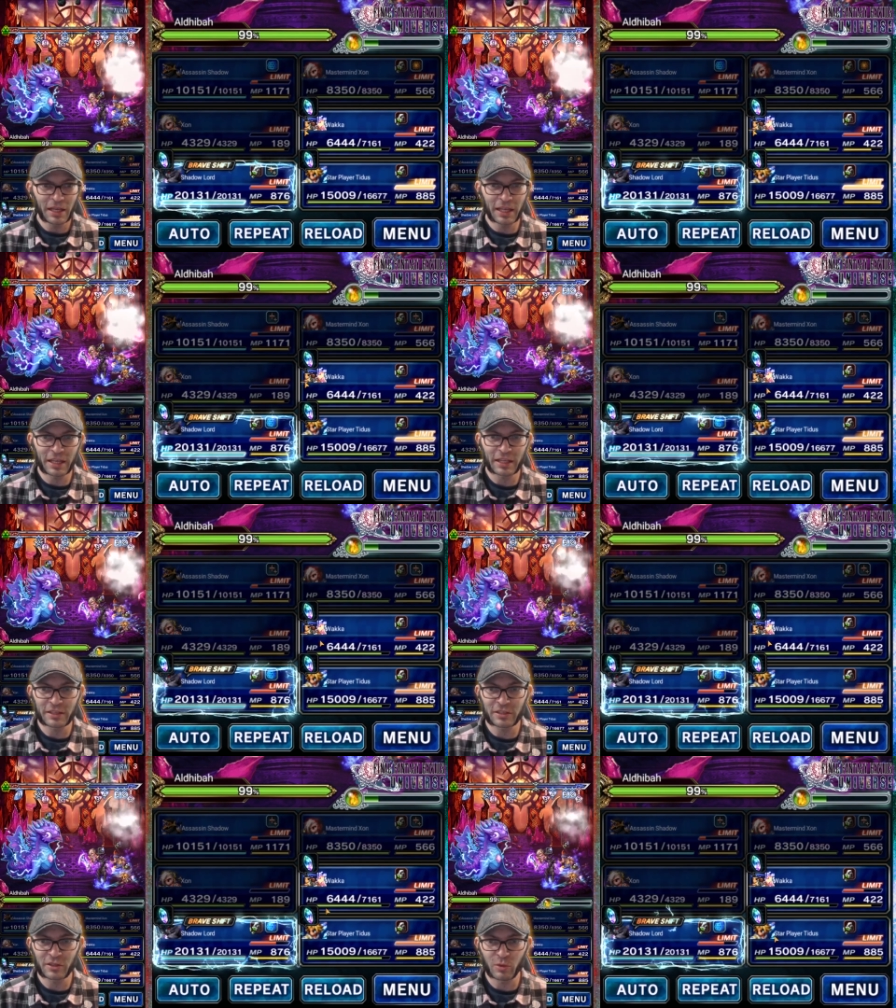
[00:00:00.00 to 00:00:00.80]

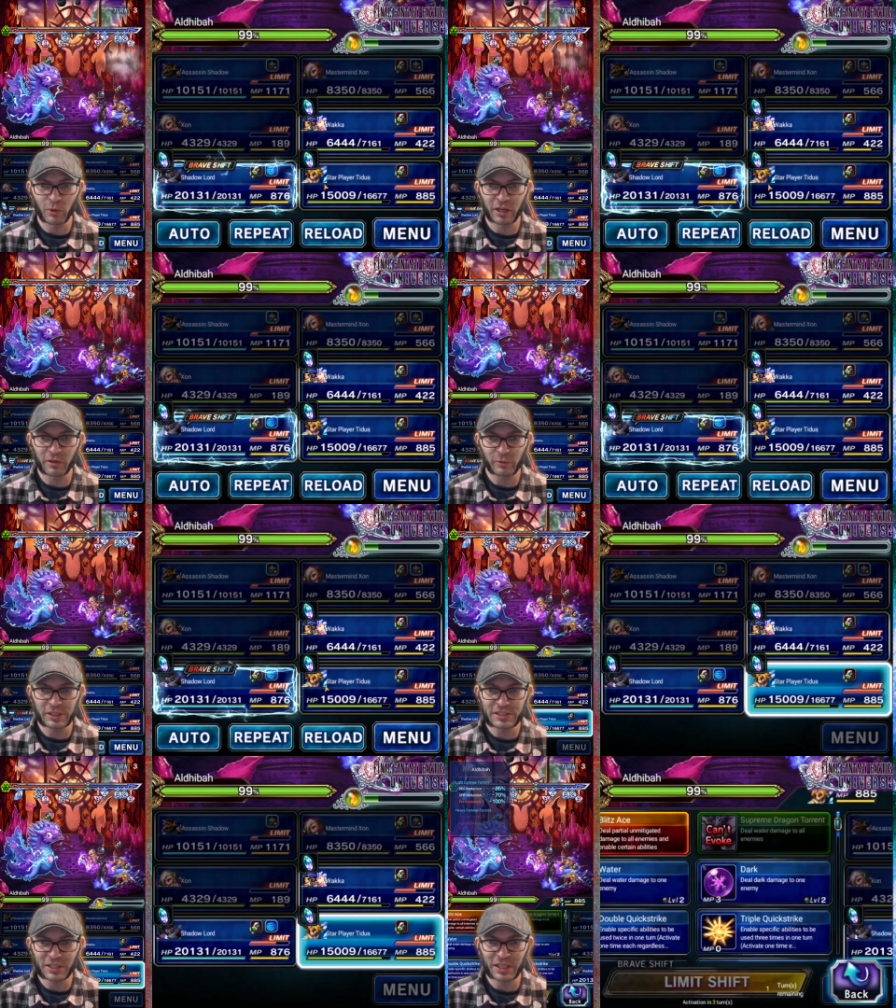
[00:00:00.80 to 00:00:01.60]
And we're going to
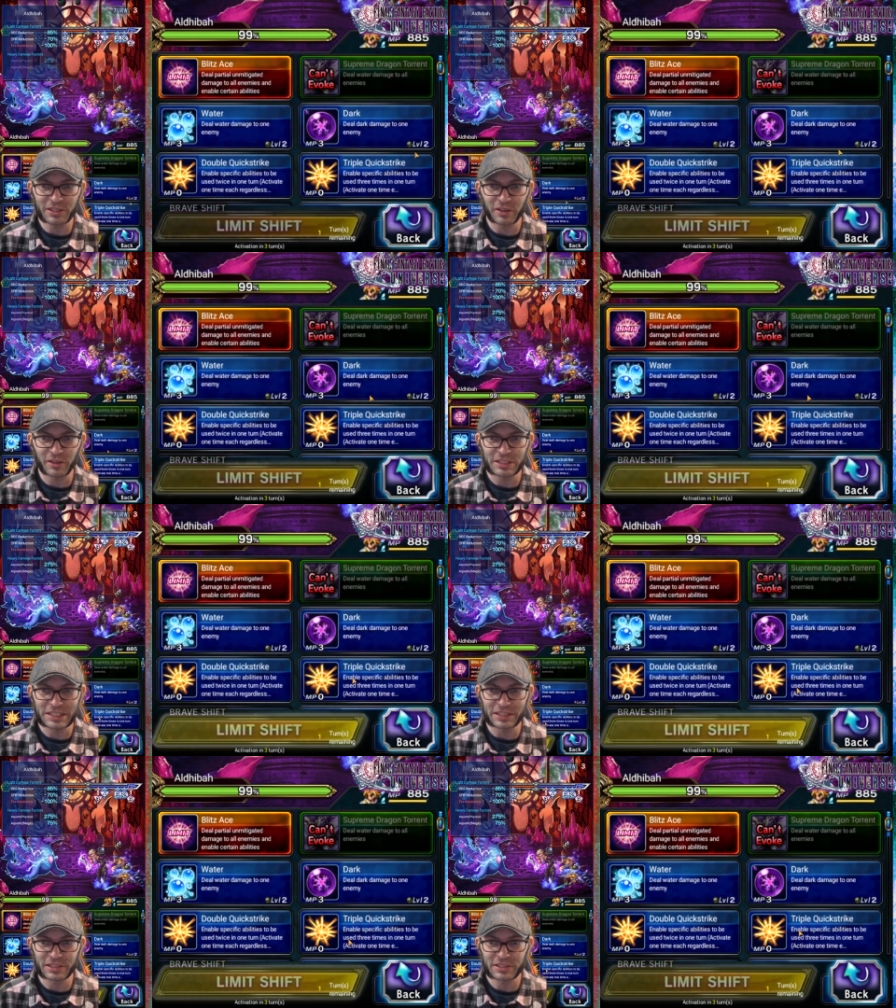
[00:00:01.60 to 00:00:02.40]
reselect on
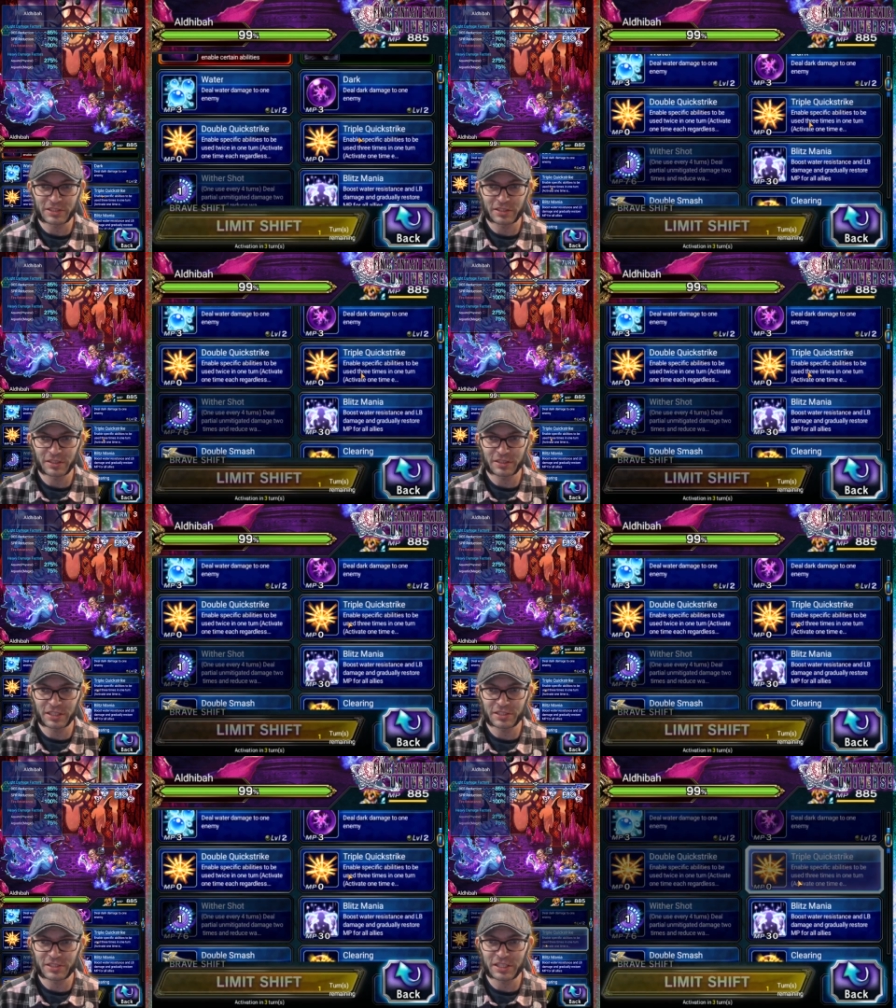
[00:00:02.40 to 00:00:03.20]
Titus.
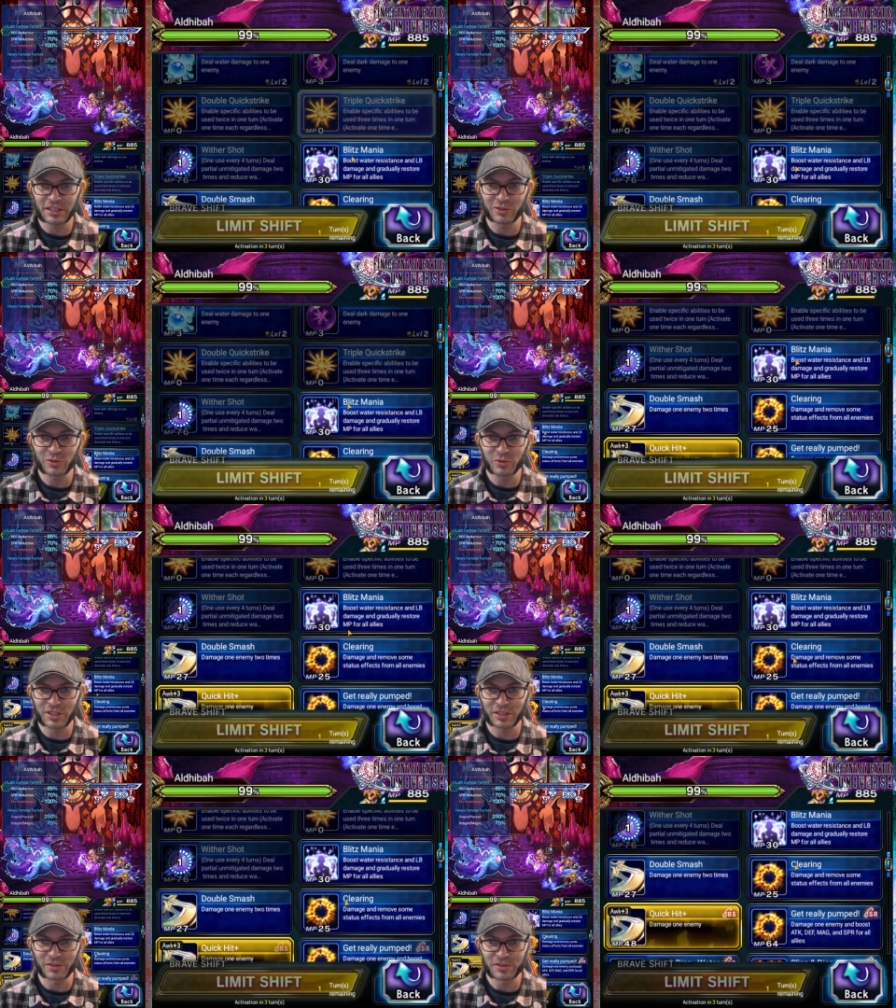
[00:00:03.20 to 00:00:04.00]
Titus is getting new
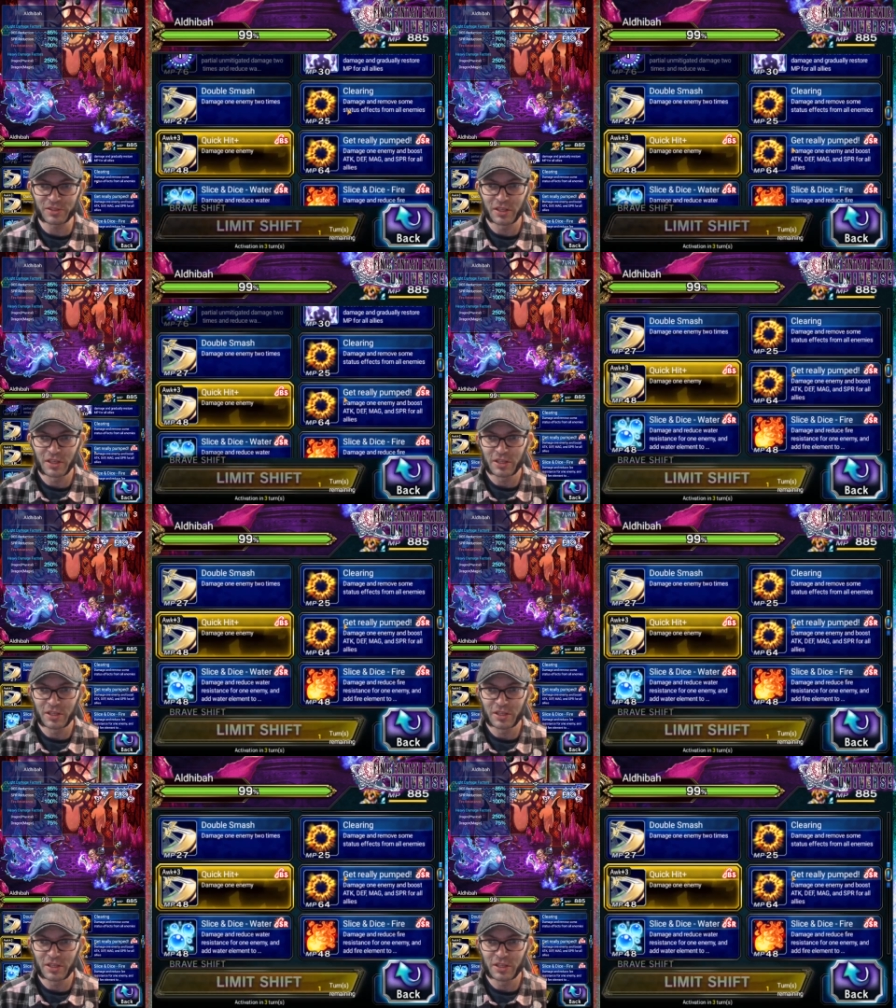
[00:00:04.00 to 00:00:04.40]
skills.